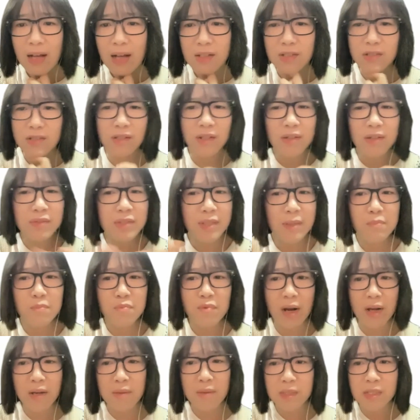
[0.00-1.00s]
could you give some
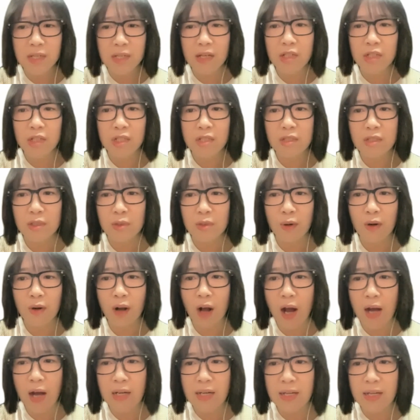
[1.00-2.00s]
recommendations to our
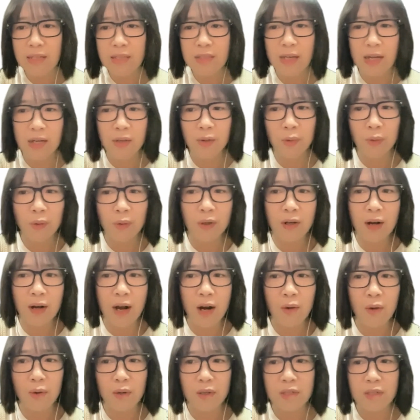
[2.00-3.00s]
audience and or
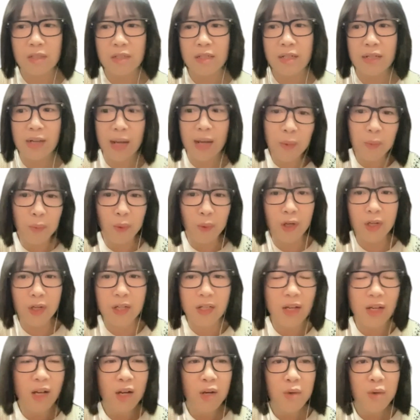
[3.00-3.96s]
our network